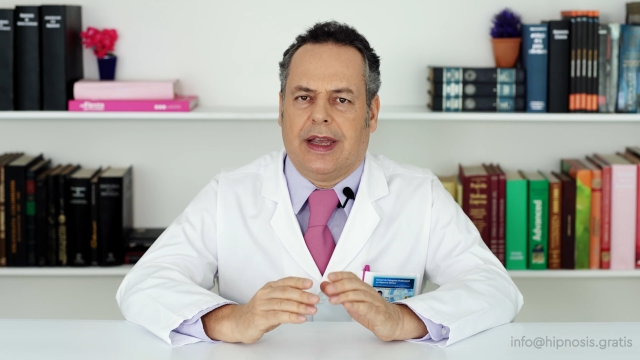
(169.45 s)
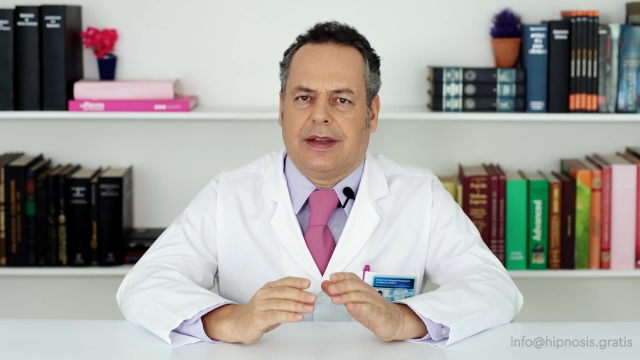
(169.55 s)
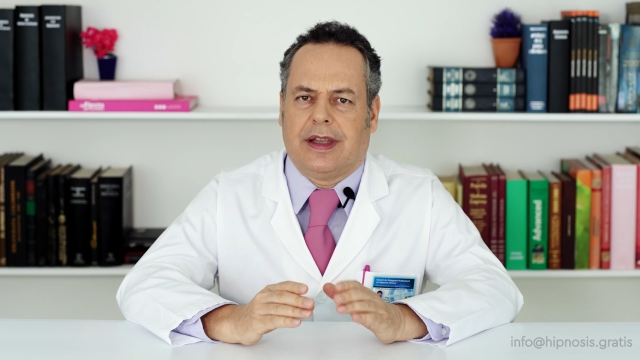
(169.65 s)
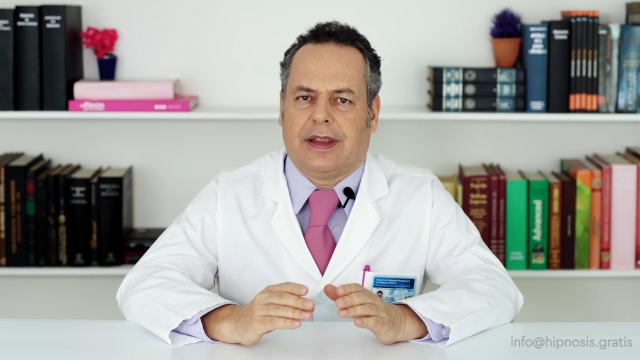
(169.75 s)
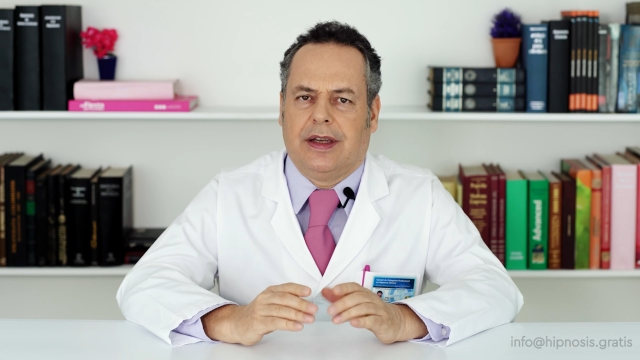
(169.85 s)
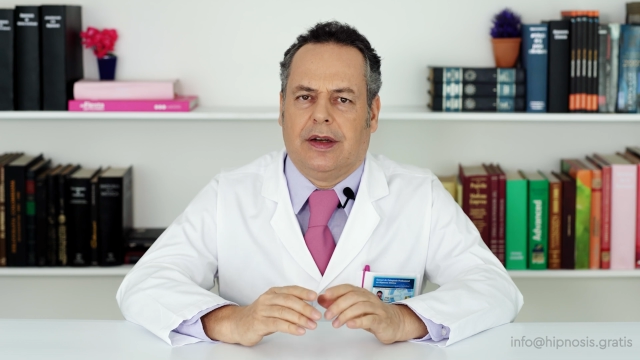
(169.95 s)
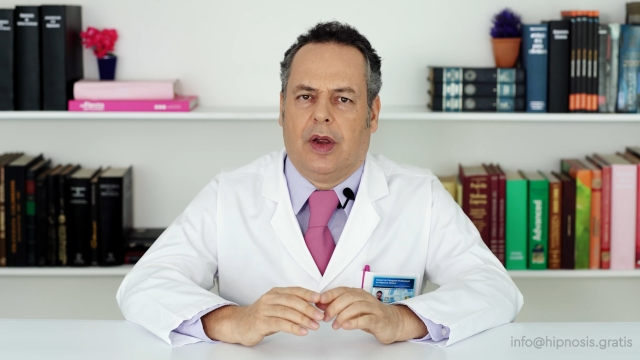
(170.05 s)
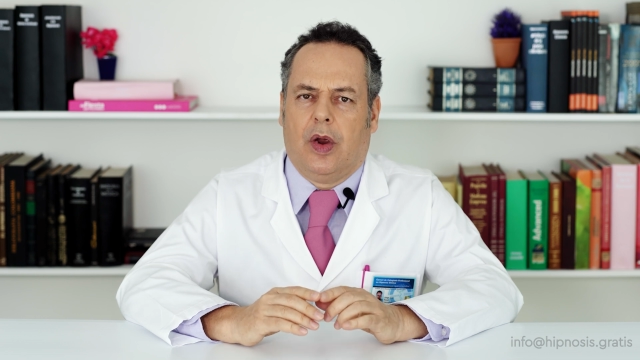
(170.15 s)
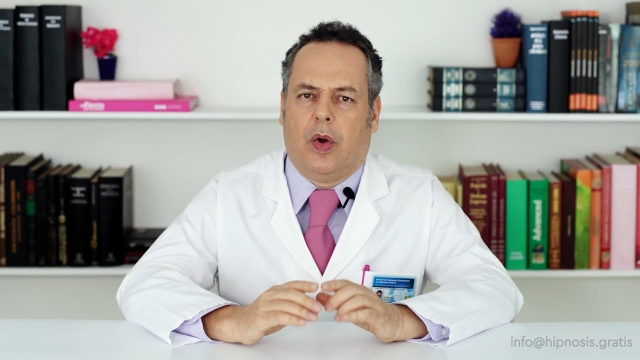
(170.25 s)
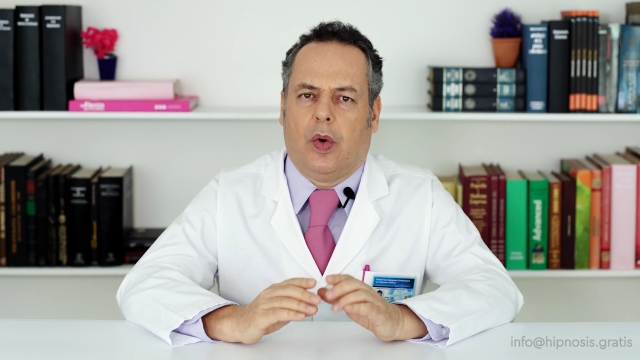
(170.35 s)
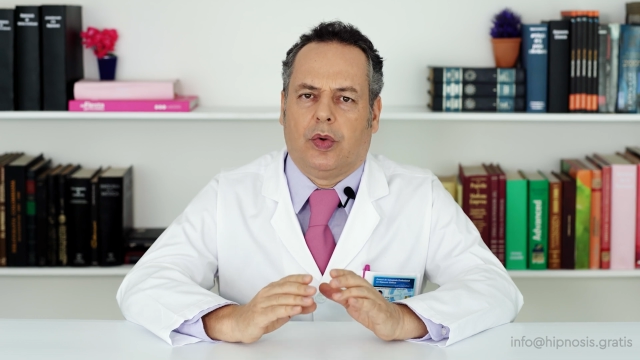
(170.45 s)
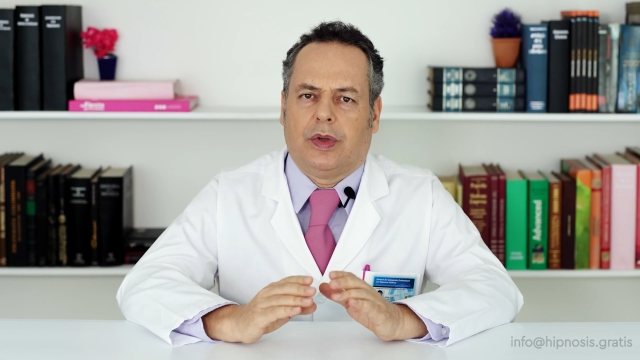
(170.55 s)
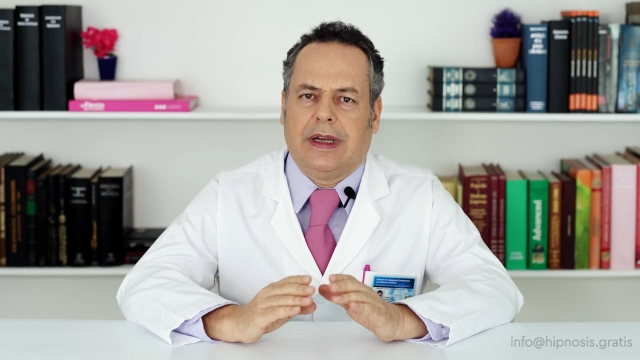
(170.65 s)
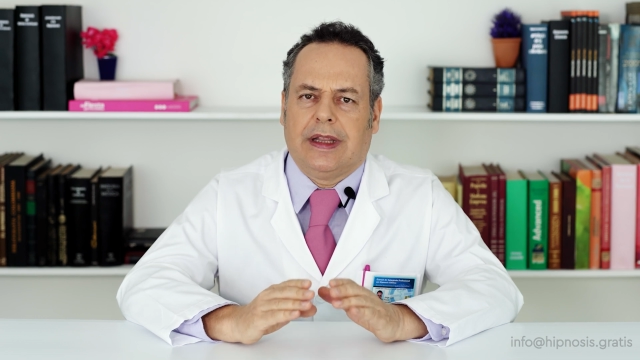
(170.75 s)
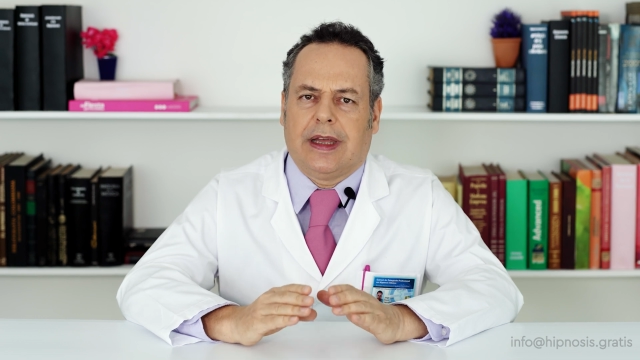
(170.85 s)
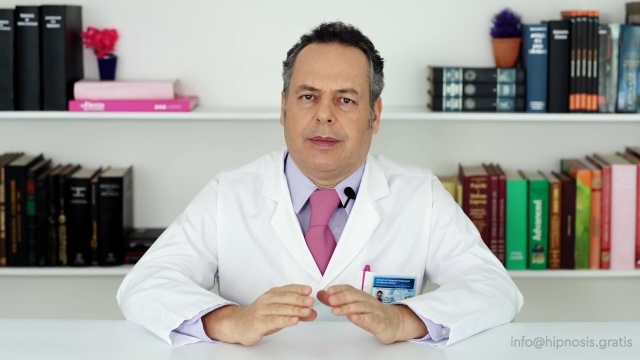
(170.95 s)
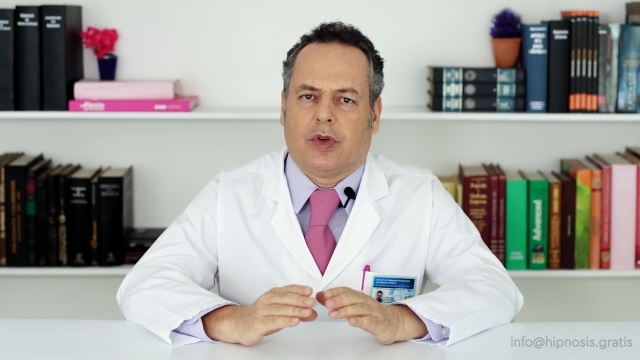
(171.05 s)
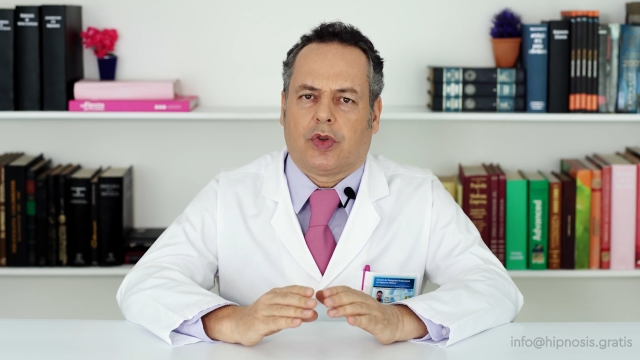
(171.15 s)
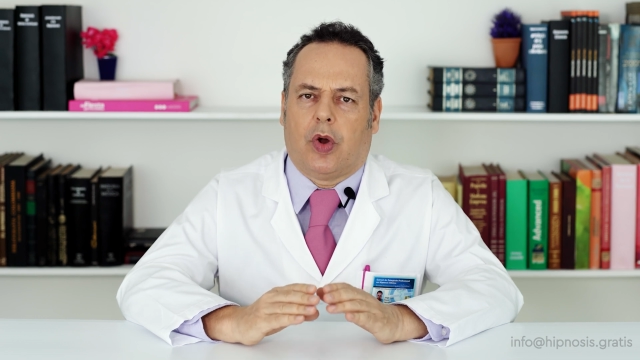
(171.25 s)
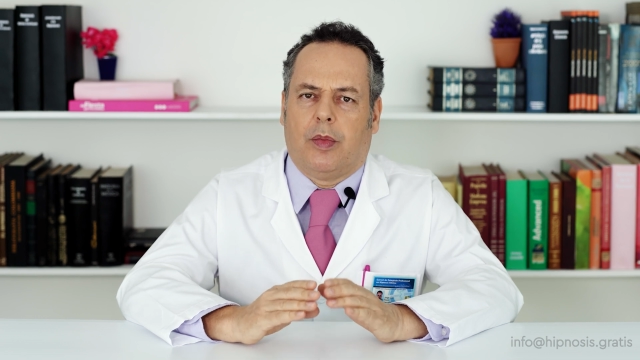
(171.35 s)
Normally, there are two main